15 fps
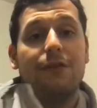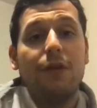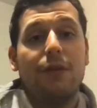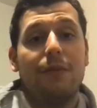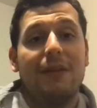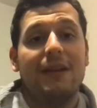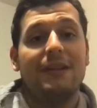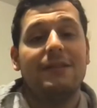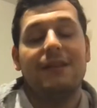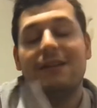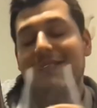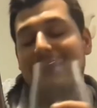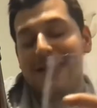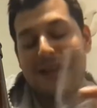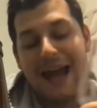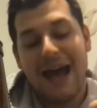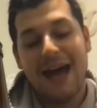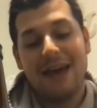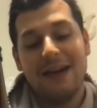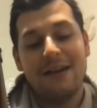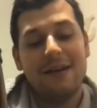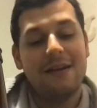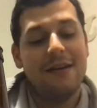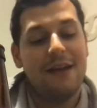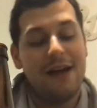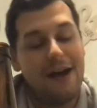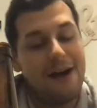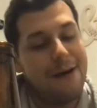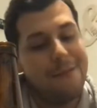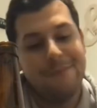for me. It's not,
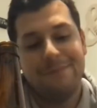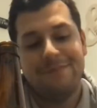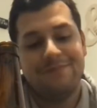um,